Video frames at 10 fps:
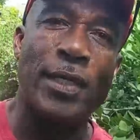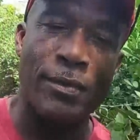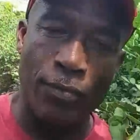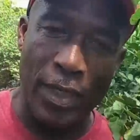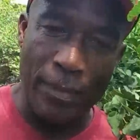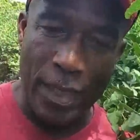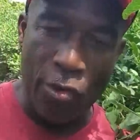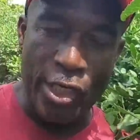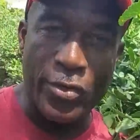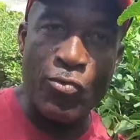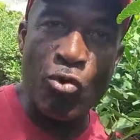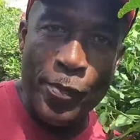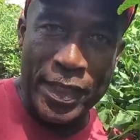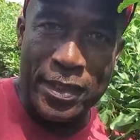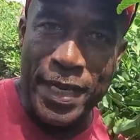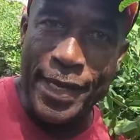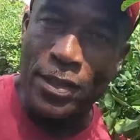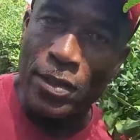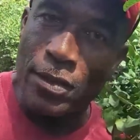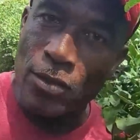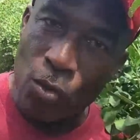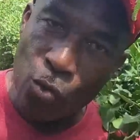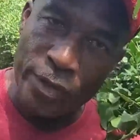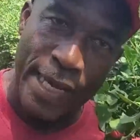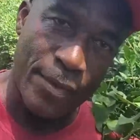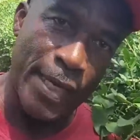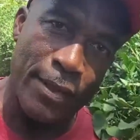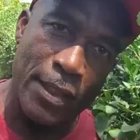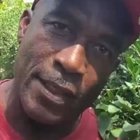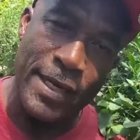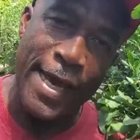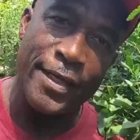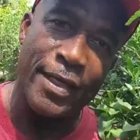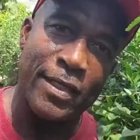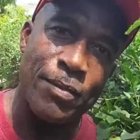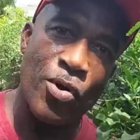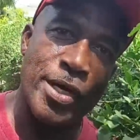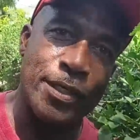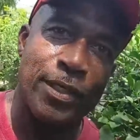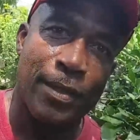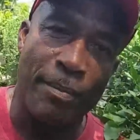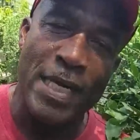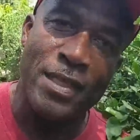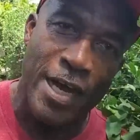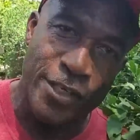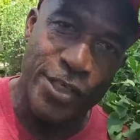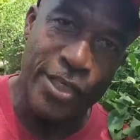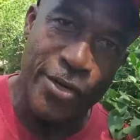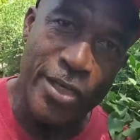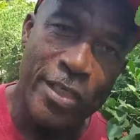I want you to rub it like 2 times, like in the night and in the morning. Massage the ear.